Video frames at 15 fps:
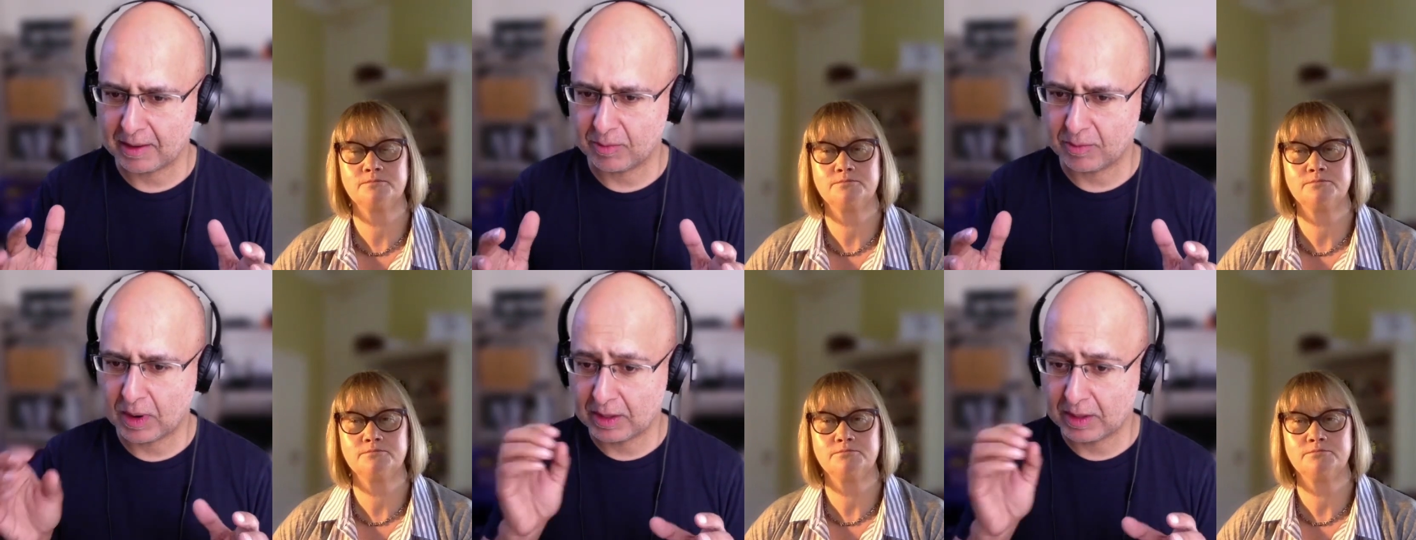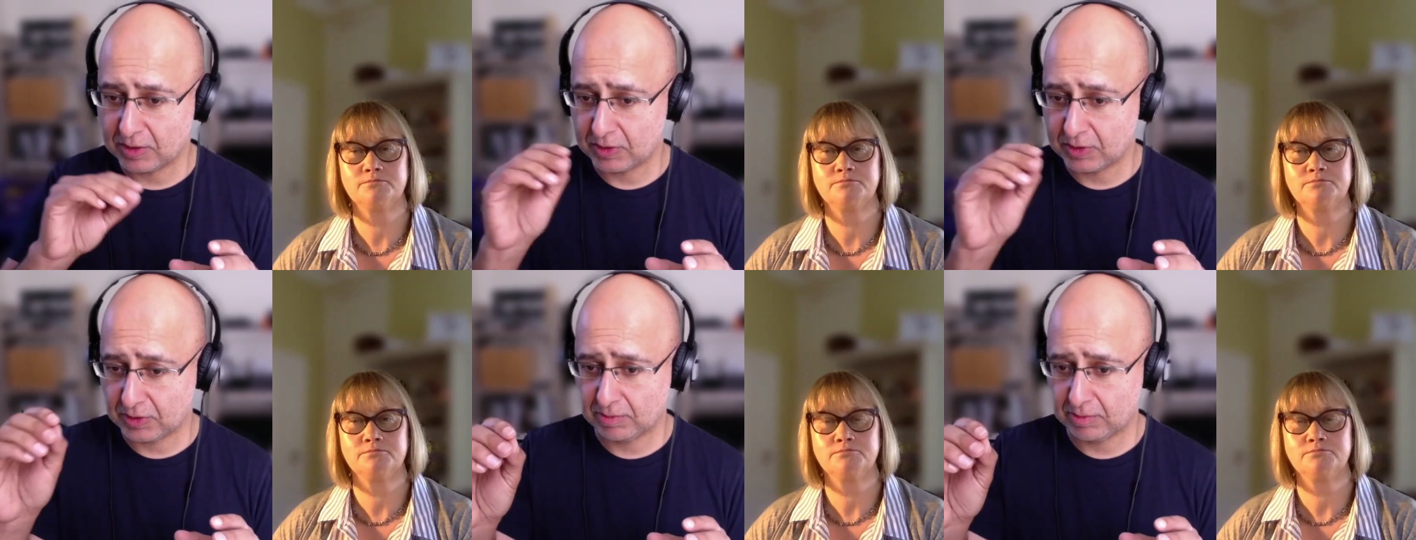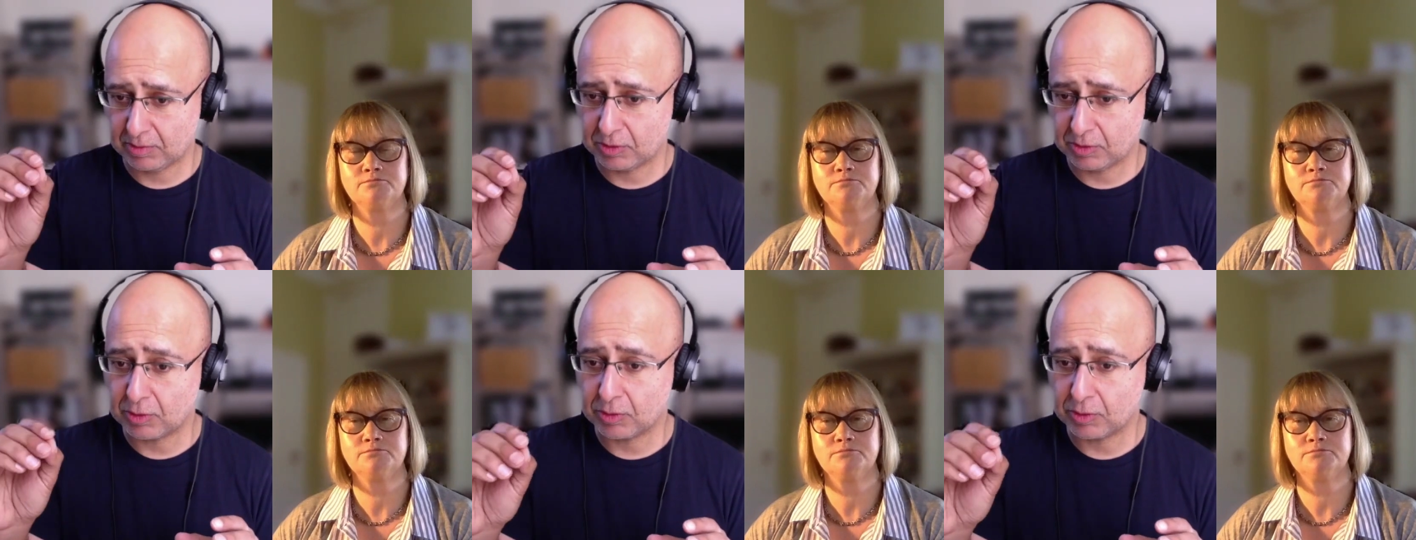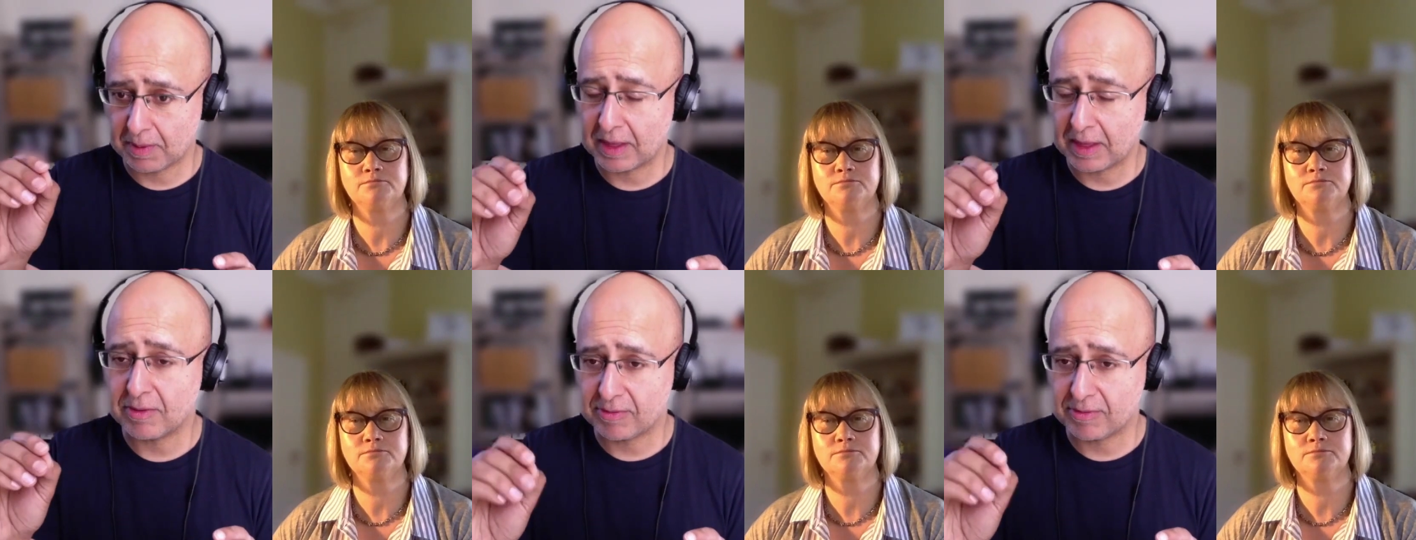Speaker 1: One is you talked
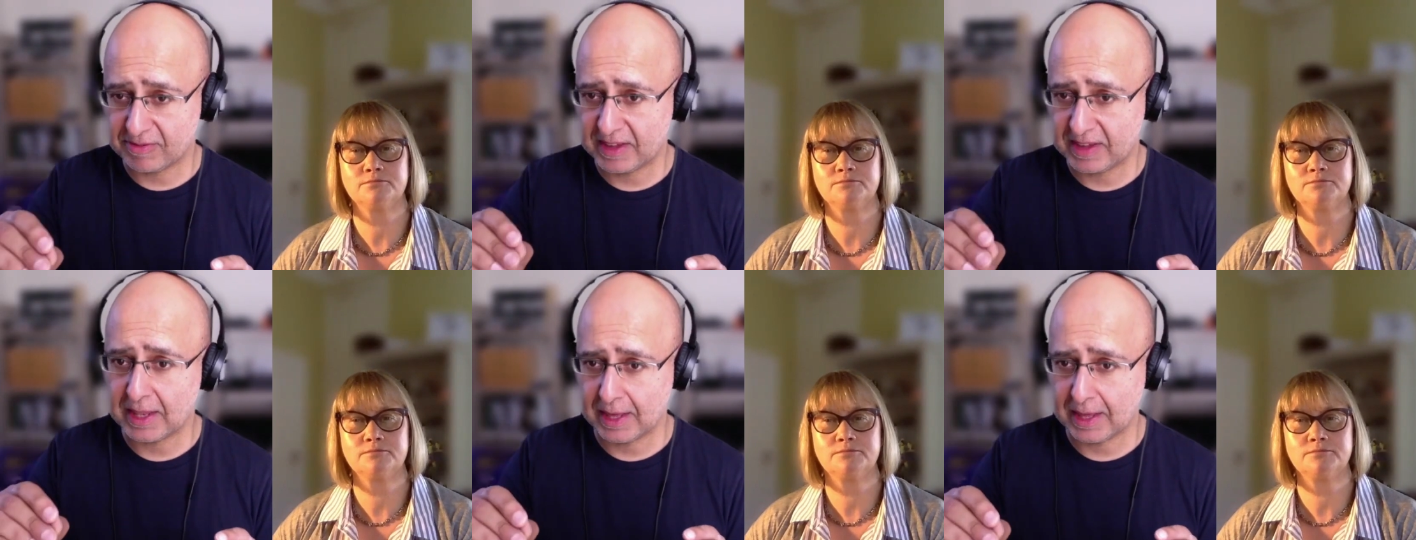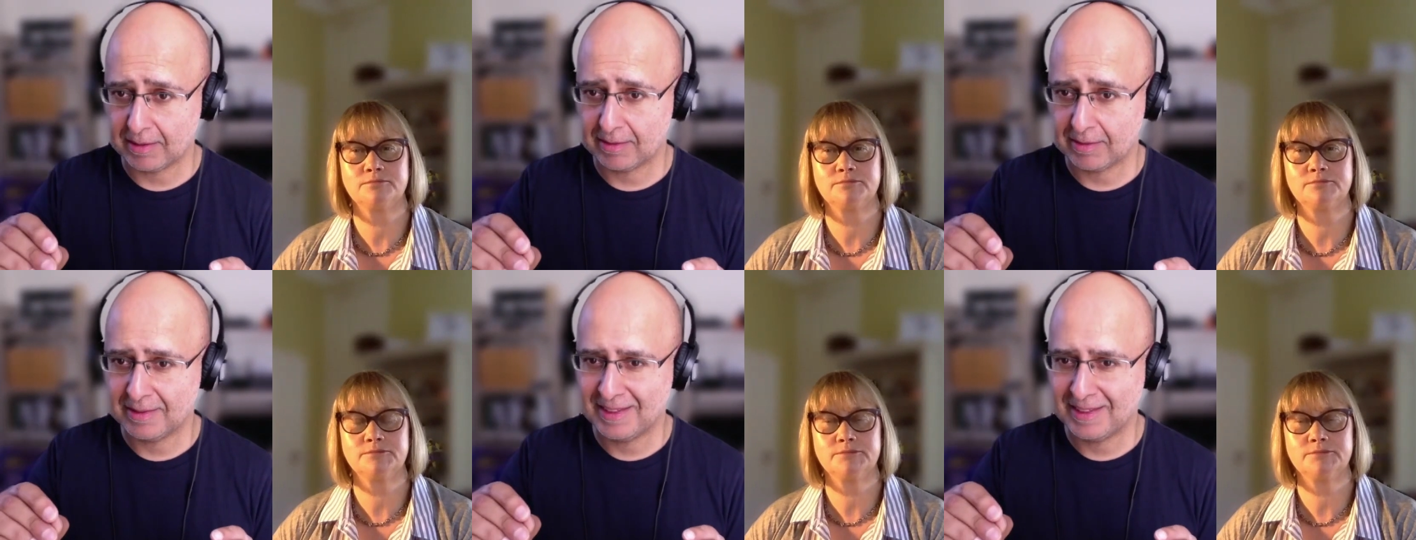about the feeling,